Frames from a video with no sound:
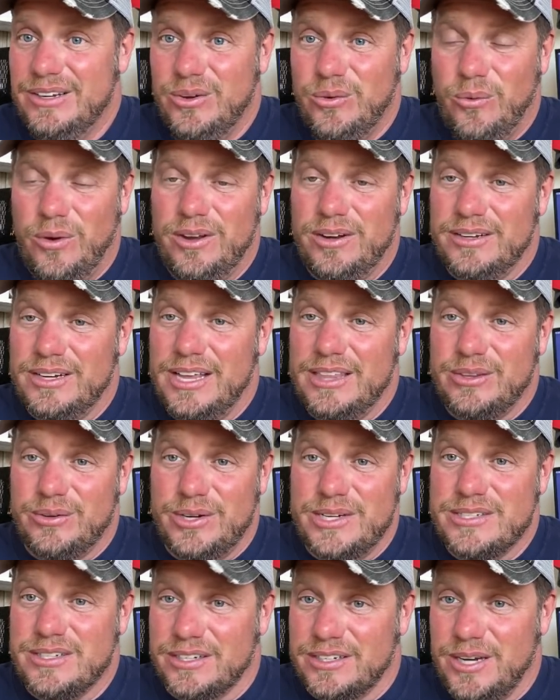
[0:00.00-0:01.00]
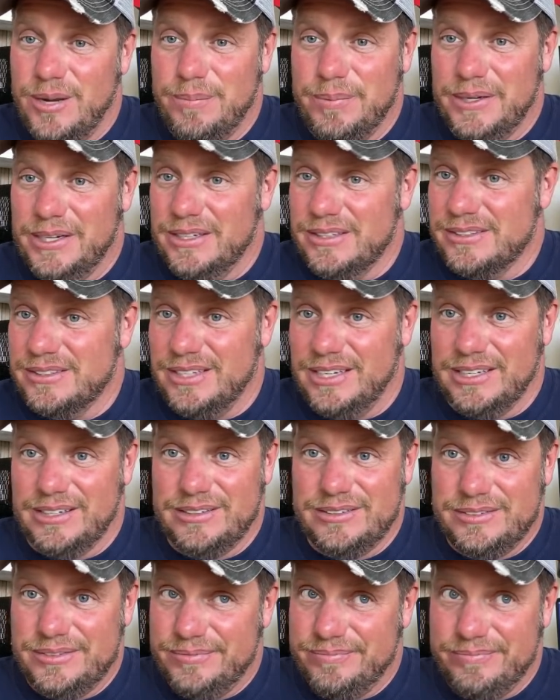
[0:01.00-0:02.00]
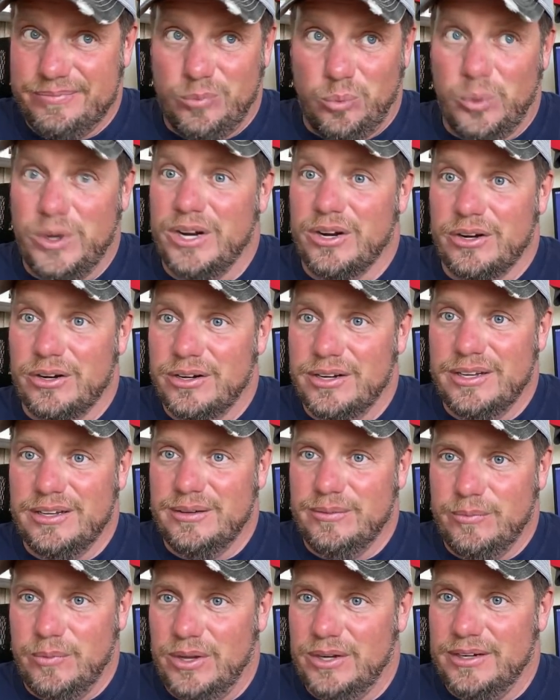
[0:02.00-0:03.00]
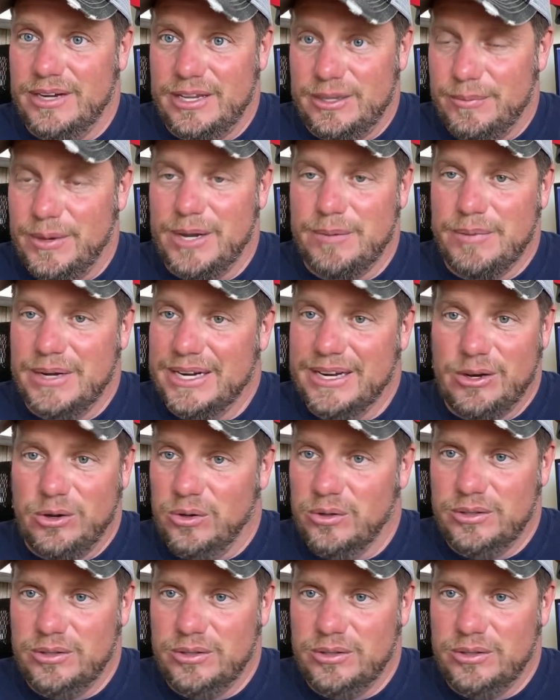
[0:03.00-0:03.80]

whether or not the rest of the company is like weird and whether or not they're making money